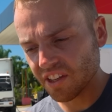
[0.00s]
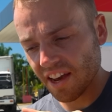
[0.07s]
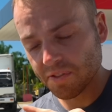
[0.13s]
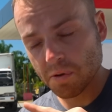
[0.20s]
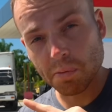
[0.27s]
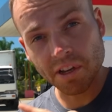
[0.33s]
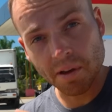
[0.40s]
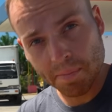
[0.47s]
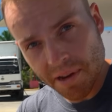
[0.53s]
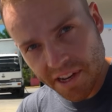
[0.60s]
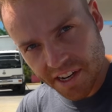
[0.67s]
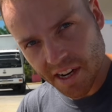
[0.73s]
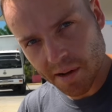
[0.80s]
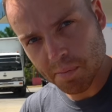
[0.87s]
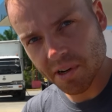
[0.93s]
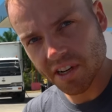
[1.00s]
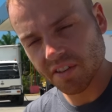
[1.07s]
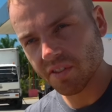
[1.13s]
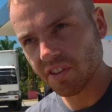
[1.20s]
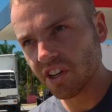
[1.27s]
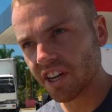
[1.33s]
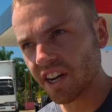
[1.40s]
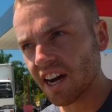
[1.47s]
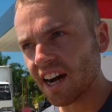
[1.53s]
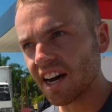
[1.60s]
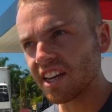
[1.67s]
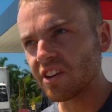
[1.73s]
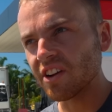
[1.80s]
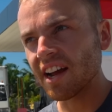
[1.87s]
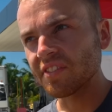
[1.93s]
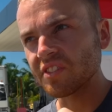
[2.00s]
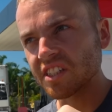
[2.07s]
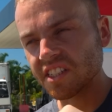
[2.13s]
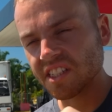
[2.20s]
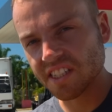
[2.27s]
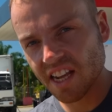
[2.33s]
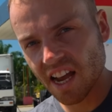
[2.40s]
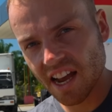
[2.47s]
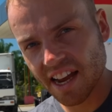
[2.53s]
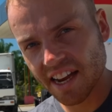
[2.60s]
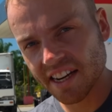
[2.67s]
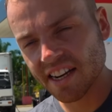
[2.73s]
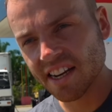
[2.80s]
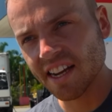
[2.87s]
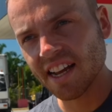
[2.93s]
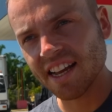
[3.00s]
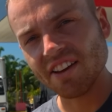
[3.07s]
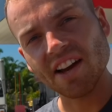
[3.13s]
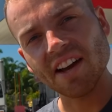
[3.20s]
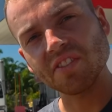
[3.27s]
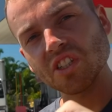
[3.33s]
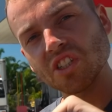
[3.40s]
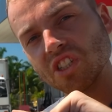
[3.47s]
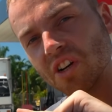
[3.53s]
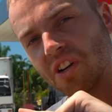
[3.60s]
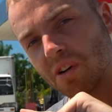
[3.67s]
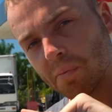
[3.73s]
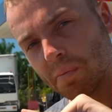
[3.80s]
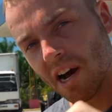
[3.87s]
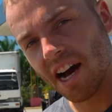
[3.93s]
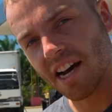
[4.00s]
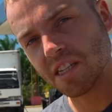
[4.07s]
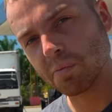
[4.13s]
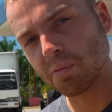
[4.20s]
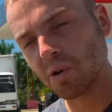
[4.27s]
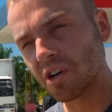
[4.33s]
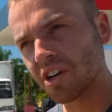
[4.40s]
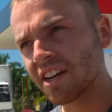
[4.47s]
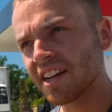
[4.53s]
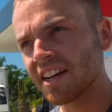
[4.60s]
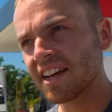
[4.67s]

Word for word: you have to put your PIN number in for your card, you have to sign, you have to show your passport,